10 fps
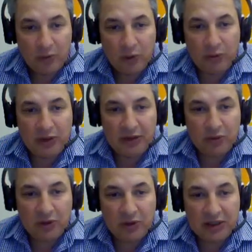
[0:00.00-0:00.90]
we would then
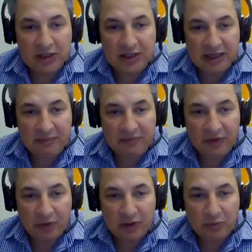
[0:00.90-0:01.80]
look into the
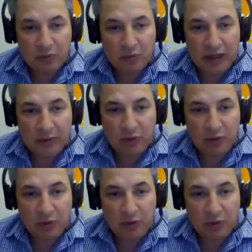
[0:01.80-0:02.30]
subfolder. Now,